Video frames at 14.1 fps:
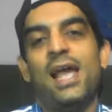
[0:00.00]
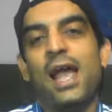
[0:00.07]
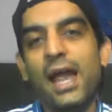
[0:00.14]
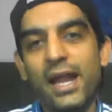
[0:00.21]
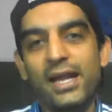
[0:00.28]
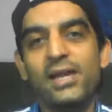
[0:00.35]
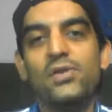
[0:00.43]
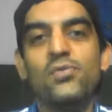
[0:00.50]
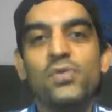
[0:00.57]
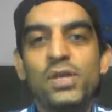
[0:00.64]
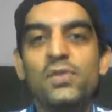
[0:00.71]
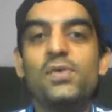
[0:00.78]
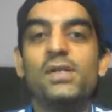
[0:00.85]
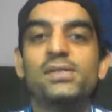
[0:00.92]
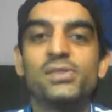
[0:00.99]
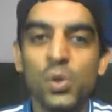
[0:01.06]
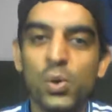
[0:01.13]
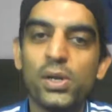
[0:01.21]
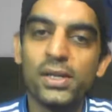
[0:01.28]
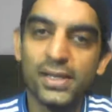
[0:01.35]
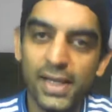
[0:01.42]
And we will
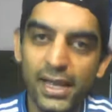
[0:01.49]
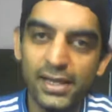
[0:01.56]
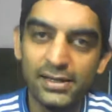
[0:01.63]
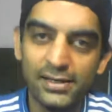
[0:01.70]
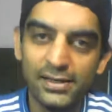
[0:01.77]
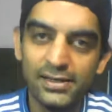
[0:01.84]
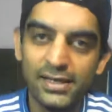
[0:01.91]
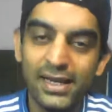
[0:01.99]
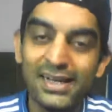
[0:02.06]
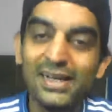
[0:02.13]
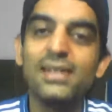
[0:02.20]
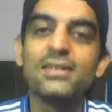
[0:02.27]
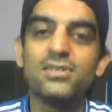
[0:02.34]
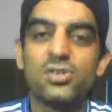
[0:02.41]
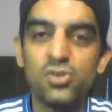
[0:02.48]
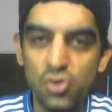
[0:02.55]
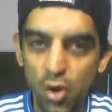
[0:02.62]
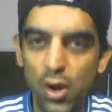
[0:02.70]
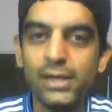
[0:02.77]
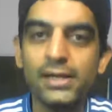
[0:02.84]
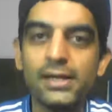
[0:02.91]
score again. At least
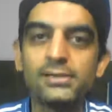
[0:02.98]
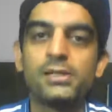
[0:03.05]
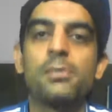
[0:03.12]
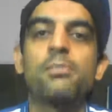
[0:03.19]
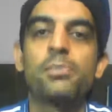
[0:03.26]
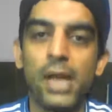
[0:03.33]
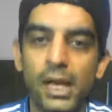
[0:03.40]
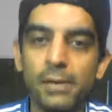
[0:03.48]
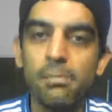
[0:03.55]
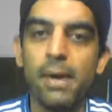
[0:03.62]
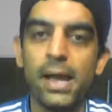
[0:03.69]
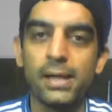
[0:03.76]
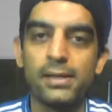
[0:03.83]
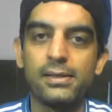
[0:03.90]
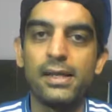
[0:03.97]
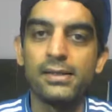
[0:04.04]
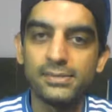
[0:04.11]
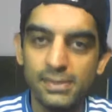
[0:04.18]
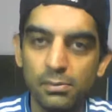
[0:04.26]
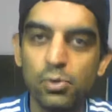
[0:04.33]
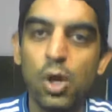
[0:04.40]
draw and get some pride back,
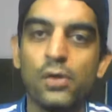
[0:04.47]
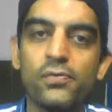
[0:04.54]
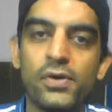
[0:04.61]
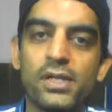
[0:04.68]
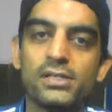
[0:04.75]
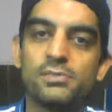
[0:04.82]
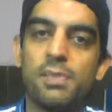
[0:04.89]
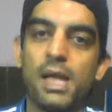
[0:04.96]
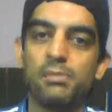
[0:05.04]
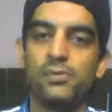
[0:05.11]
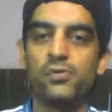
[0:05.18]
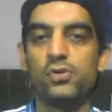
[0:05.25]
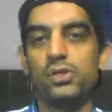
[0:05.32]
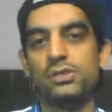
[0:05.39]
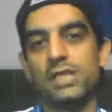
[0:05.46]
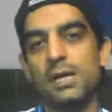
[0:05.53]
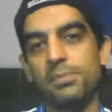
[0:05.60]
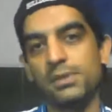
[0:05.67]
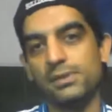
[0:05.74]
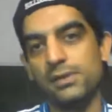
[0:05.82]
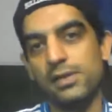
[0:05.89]
get some confidence back before the
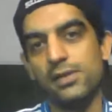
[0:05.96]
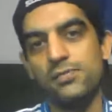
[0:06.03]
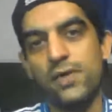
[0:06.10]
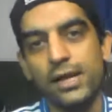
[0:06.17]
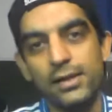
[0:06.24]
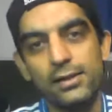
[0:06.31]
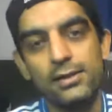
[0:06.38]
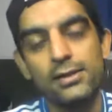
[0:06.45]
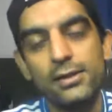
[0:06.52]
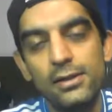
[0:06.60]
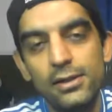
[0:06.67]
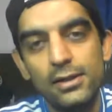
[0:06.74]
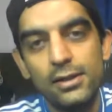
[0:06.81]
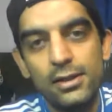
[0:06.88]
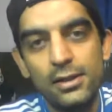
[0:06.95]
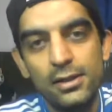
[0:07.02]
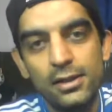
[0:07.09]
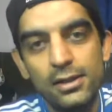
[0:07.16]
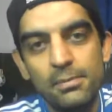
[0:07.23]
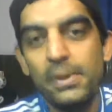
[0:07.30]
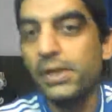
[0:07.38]
Champions League final.
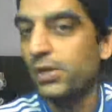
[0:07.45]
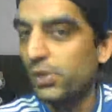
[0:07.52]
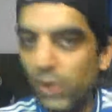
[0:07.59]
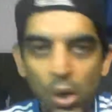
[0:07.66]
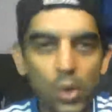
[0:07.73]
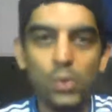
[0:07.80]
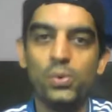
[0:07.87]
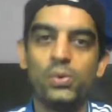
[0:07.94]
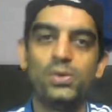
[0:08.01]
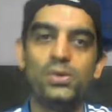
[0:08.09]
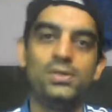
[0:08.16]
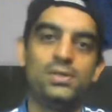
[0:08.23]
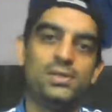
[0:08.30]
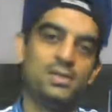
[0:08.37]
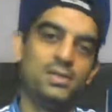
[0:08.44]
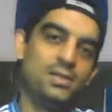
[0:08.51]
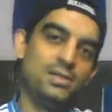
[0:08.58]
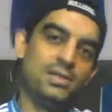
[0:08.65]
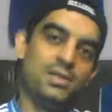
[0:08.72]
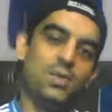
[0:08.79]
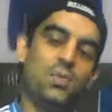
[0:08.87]
But no,
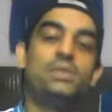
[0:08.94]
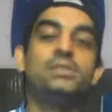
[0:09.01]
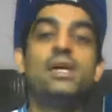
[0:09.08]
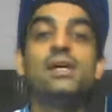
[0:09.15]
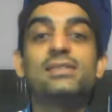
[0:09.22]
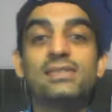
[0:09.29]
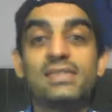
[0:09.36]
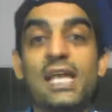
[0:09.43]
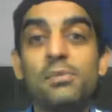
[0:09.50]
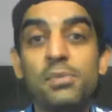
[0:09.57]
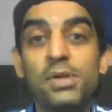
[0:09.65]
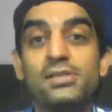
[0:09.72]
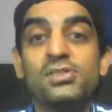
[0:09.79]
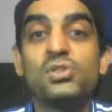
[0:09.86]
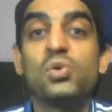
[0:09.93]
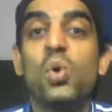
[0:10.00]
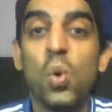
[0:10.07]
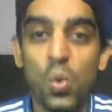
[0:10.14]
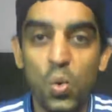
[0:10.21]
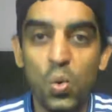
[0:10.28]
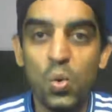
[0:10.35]
with just 10 minutes to
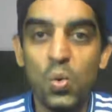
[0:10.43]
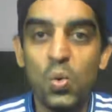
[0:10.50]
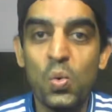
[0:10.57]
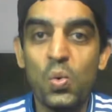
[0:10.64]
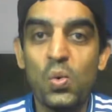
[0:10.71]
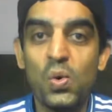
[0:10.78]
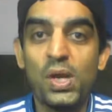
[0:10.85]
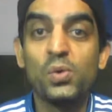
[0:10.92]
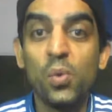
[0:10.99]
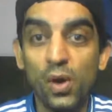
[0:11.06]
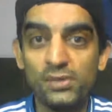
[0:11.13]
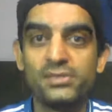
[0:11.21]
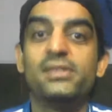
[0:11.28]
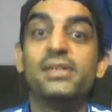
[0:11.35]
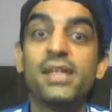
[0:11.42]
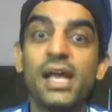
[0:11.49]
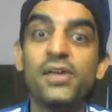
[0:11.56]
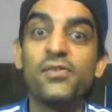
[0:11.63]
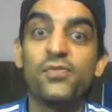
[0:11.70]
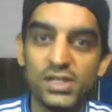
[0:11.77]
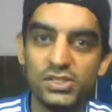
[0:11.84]
go, it was at the
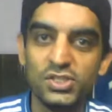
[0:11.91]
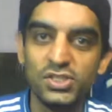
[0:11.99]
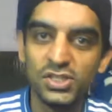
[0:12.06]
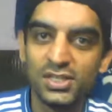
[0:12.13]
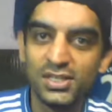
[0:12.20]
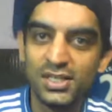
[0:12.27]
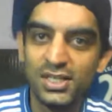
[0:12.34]
knife edge.